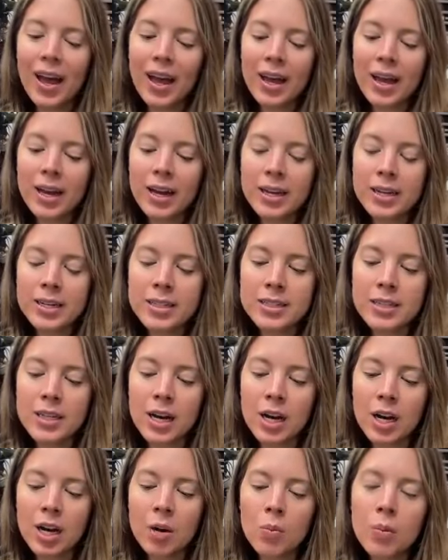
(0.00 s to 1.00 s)
And
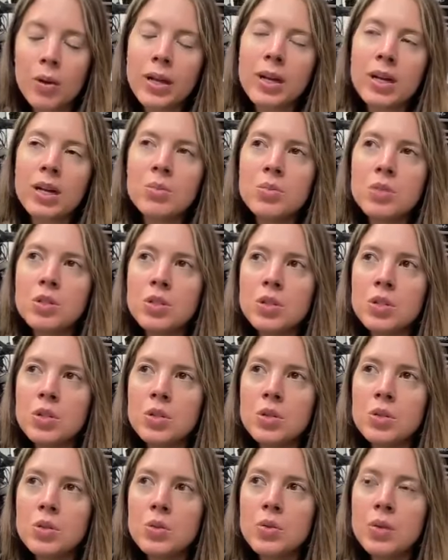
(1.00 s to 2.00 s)
when it comes
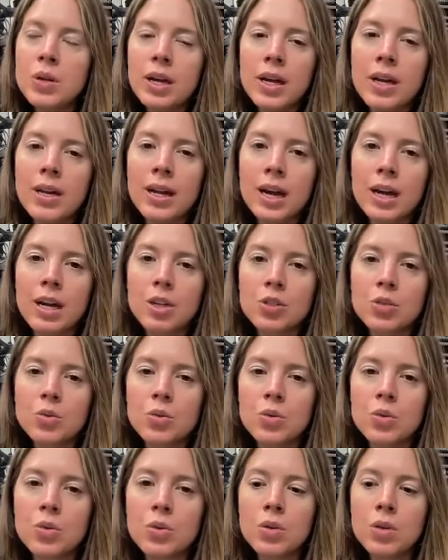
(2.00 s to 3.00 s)
to an
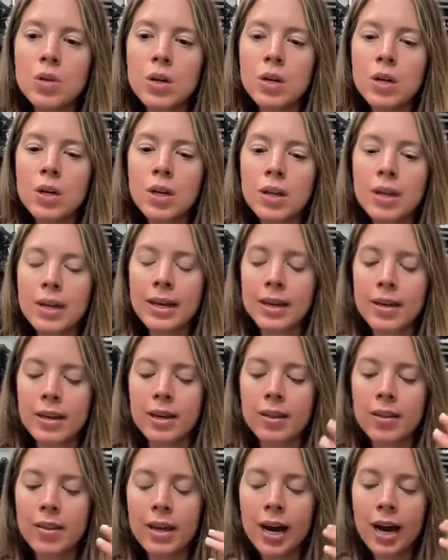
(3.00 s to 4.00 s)
actual, like,
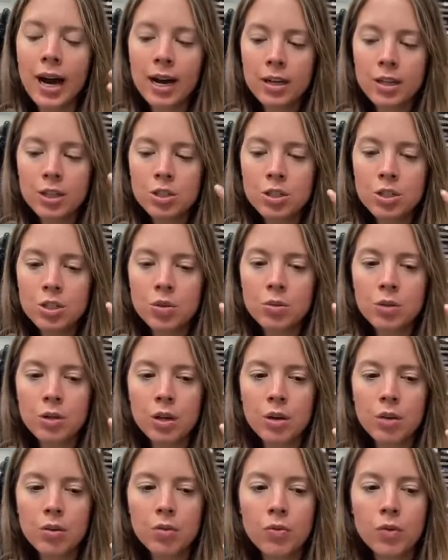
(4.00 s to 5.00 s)
the attitude
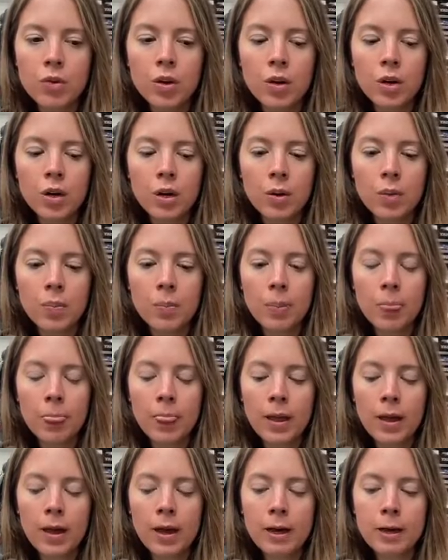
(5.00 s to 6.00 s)
of,
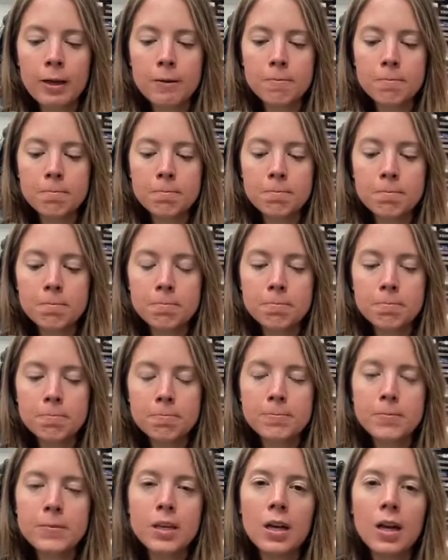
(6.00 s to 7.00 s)

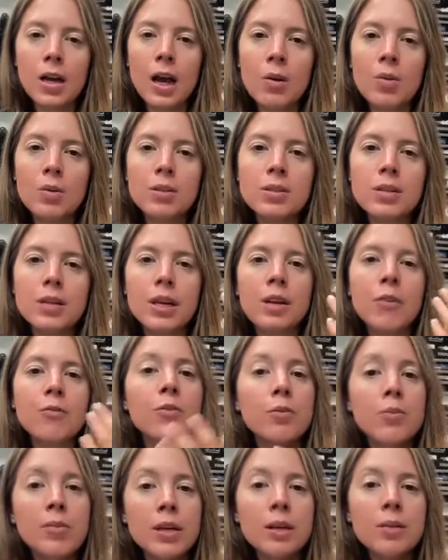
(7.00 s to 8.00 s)
I would say
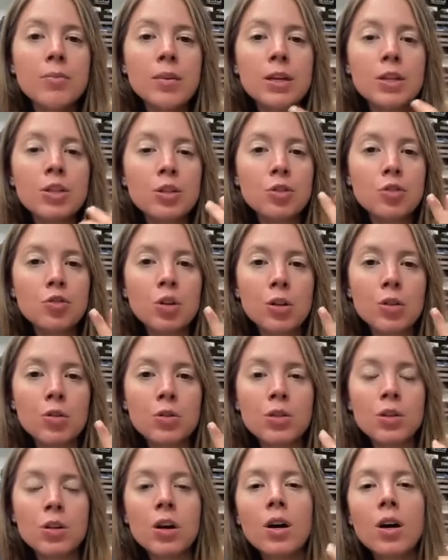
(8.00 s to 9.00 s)
for me, my two
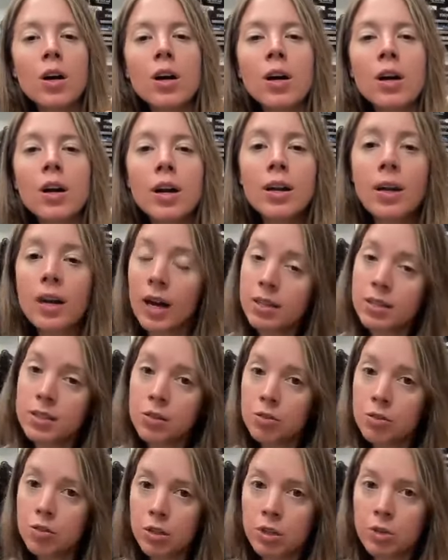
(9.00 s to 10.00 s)
struggles are, and I
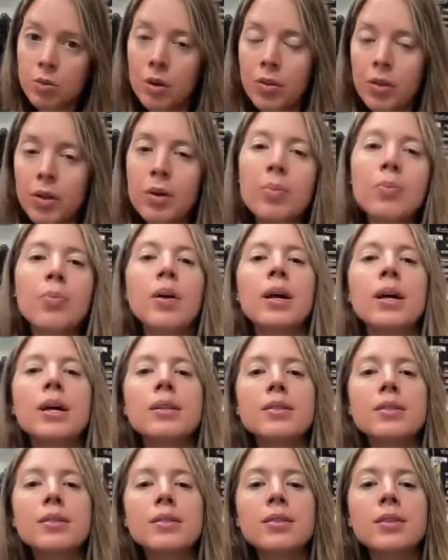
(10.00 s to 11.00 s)
still struggle with it, but
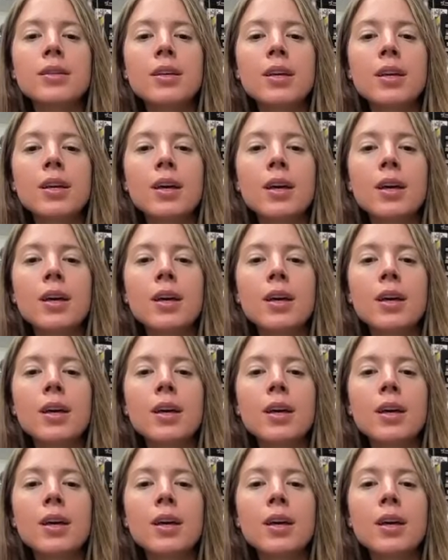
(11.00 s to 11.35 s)
it's